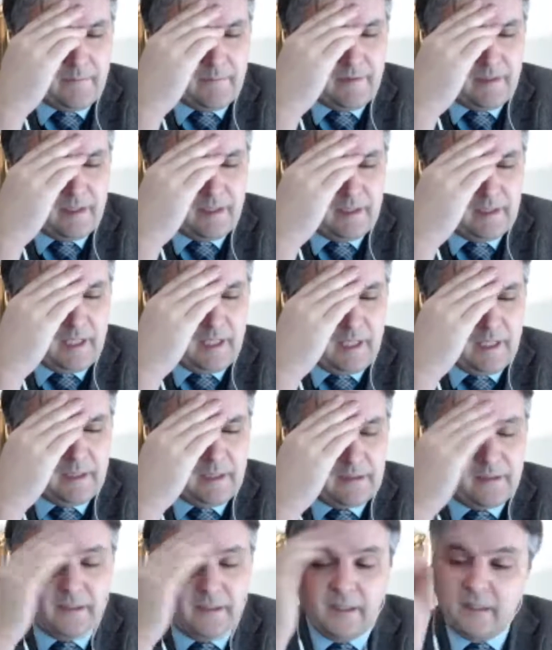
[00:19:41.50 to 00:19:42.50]
something
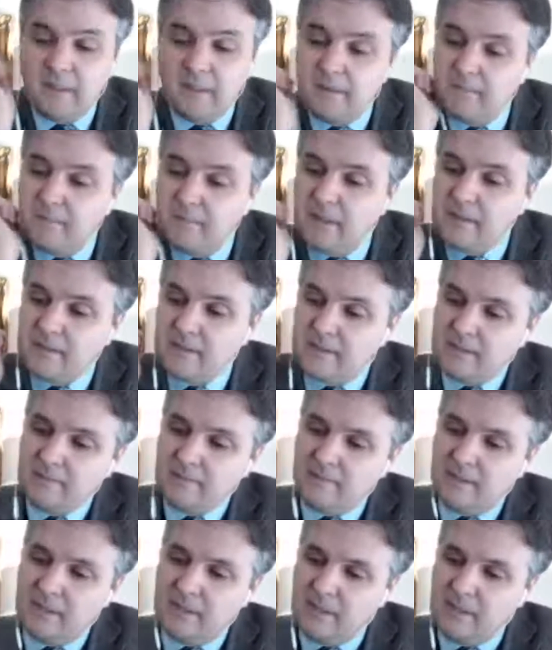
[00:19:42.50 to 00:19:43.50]
like they
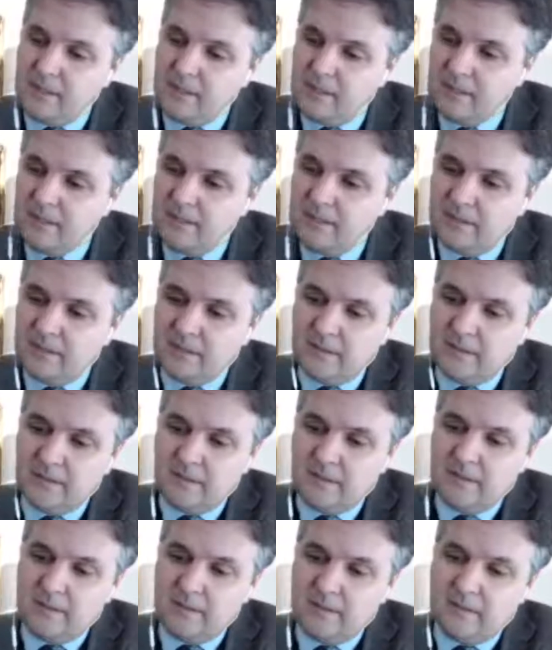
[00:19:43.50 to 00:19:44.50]
must be
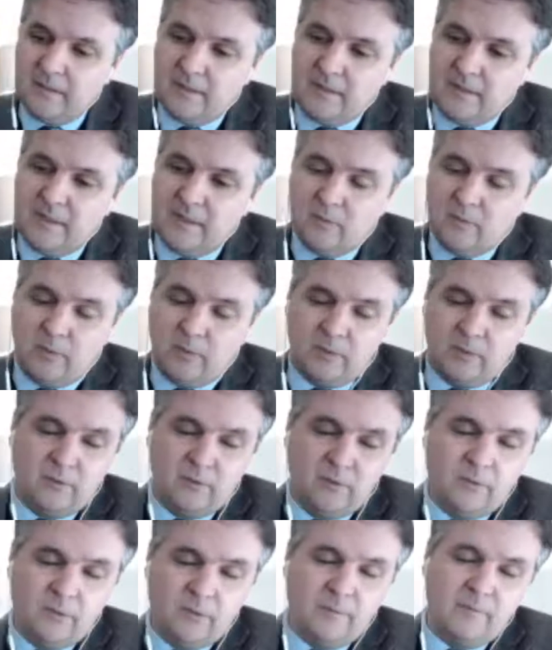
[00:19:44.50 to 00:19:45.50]

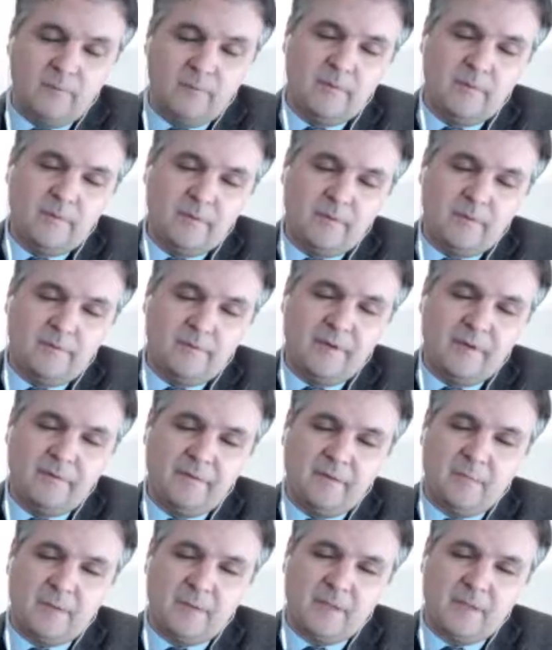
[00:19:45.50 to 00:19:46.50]
equal to
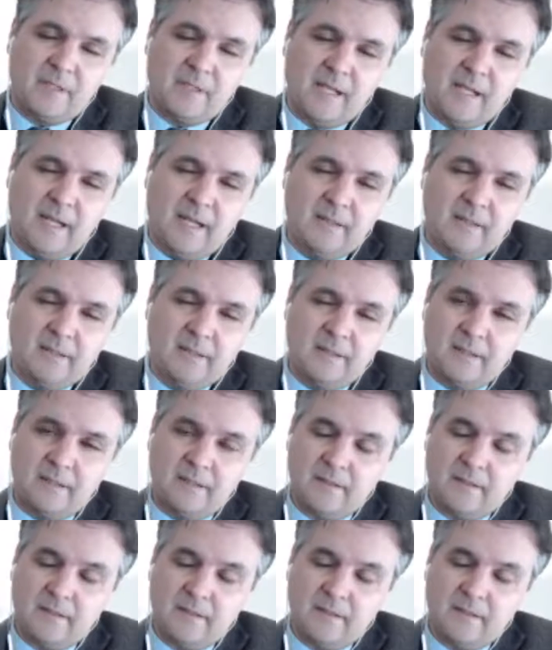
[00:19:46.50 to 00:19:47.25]
50%.